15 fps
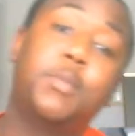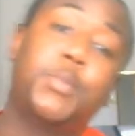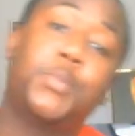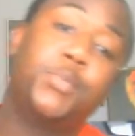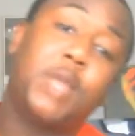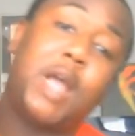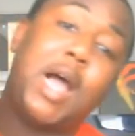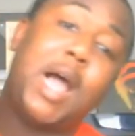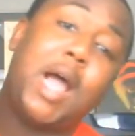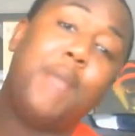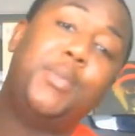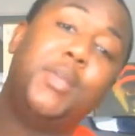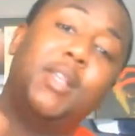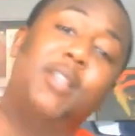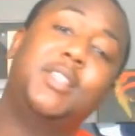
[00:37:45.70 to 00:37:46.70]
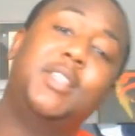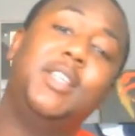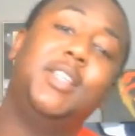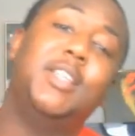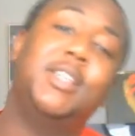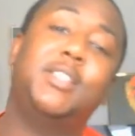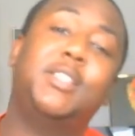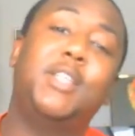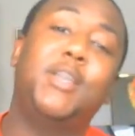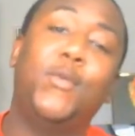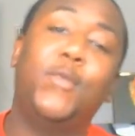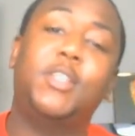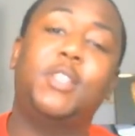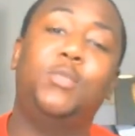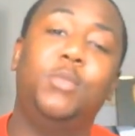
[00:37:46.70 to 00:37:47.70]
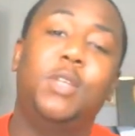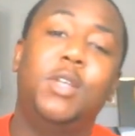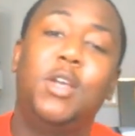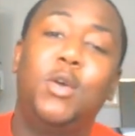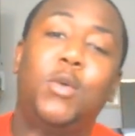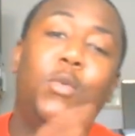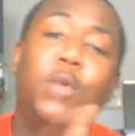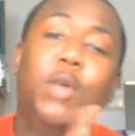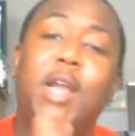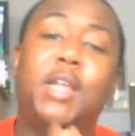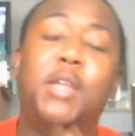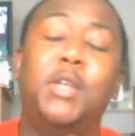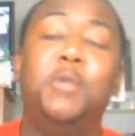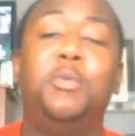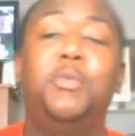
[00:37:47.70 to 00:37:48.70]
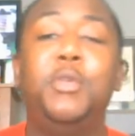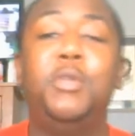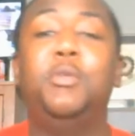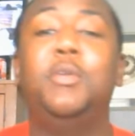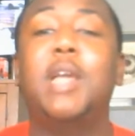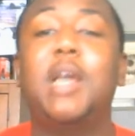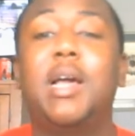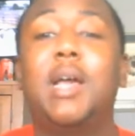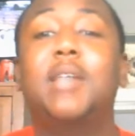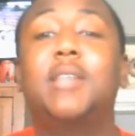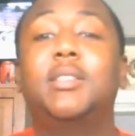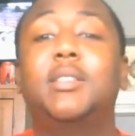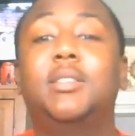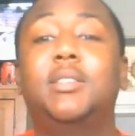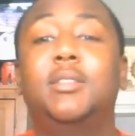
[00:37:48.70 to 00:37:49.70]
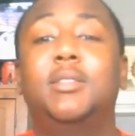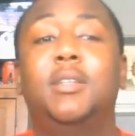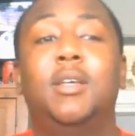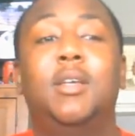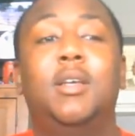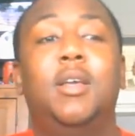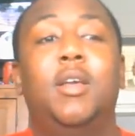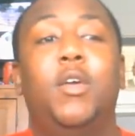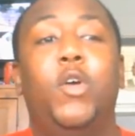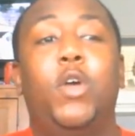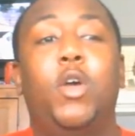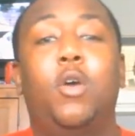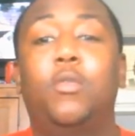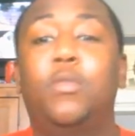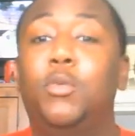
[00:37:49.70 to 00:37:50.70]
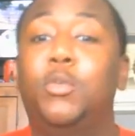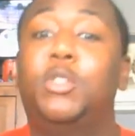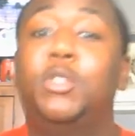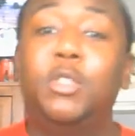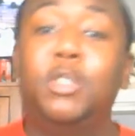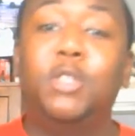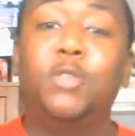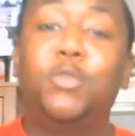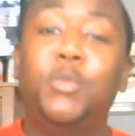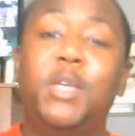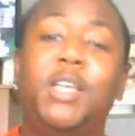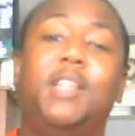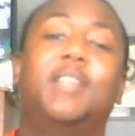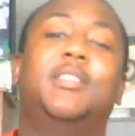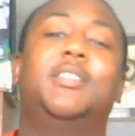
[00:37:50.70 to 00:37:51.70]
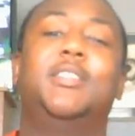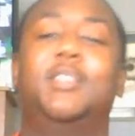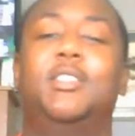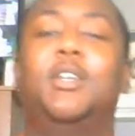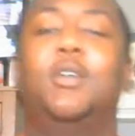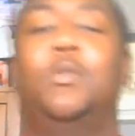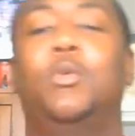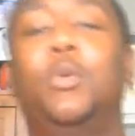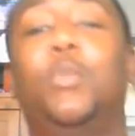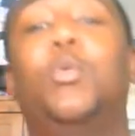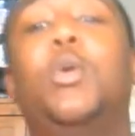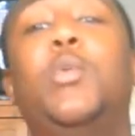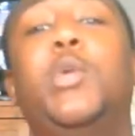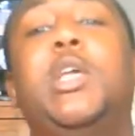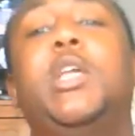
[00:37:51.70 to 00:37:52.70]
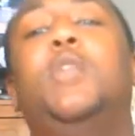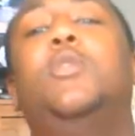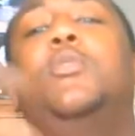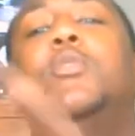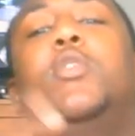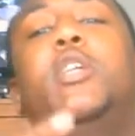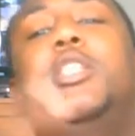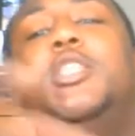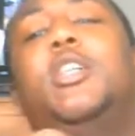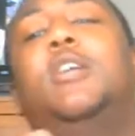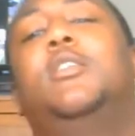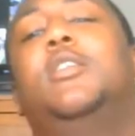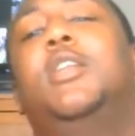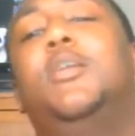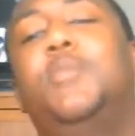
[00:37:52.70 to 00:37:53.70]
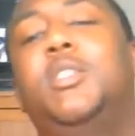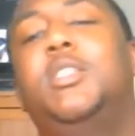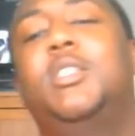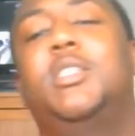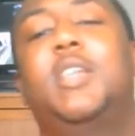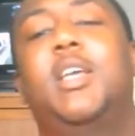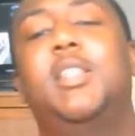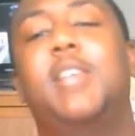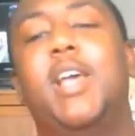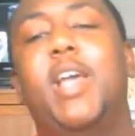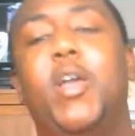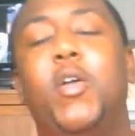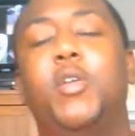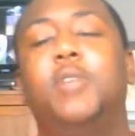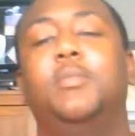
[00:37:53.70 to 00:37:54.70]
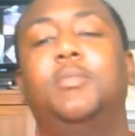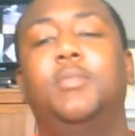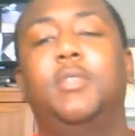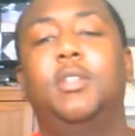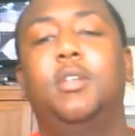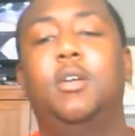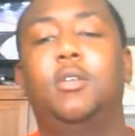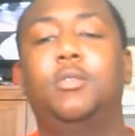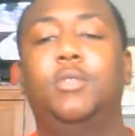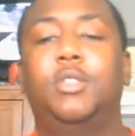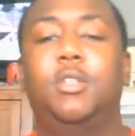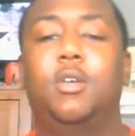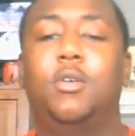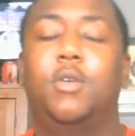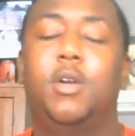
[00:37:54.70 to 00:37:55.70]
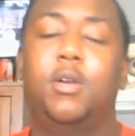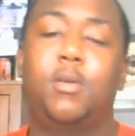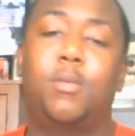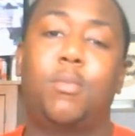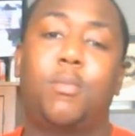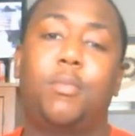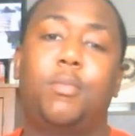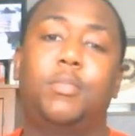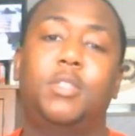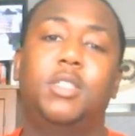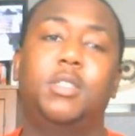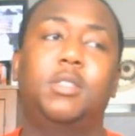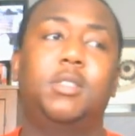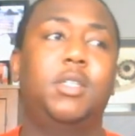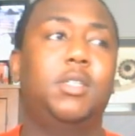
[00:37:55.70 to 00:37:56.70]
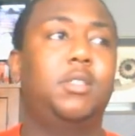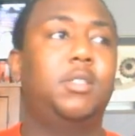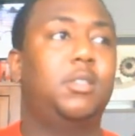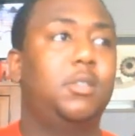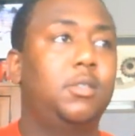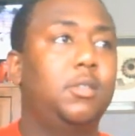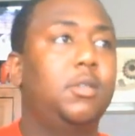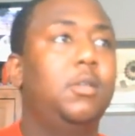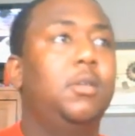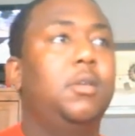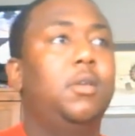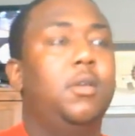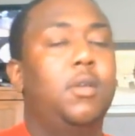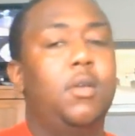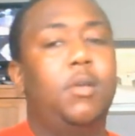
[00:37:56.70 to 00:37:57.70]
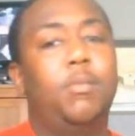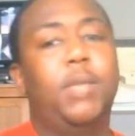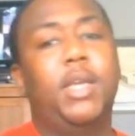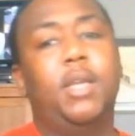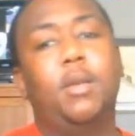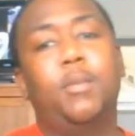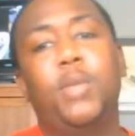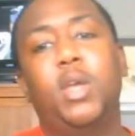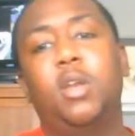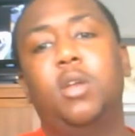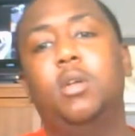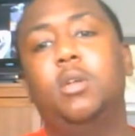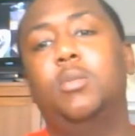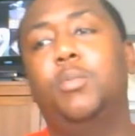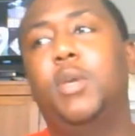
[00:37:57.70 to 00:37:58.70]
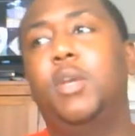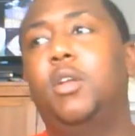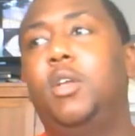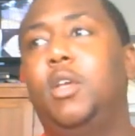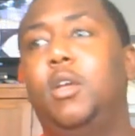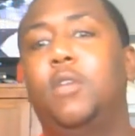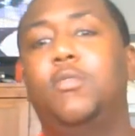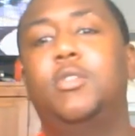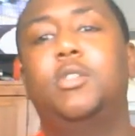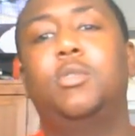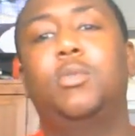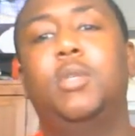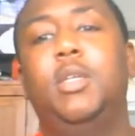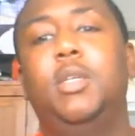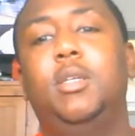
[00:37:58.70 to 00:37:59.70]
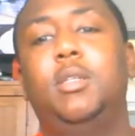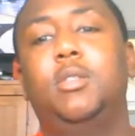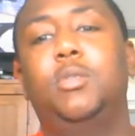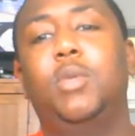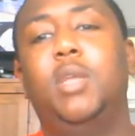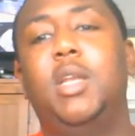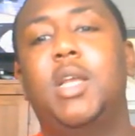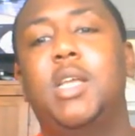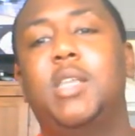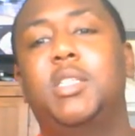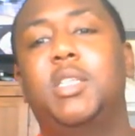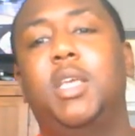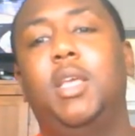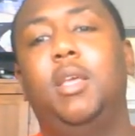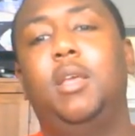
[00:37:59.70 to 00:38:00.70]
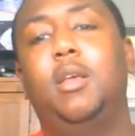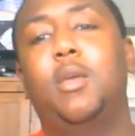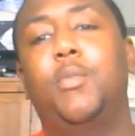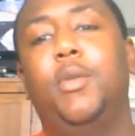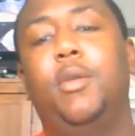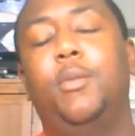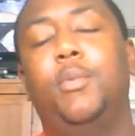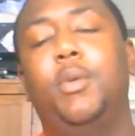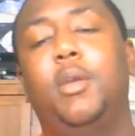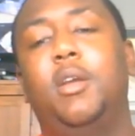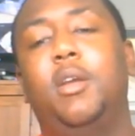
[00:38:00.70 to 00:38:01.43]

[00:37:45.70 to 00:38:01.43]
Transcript: Hi, Penske. Let's see what I can do for you guys, and hopefully what you can do for me. So what we can do for each other. Let me just say that, you know. So let's make it a better year for 2019 coming up here,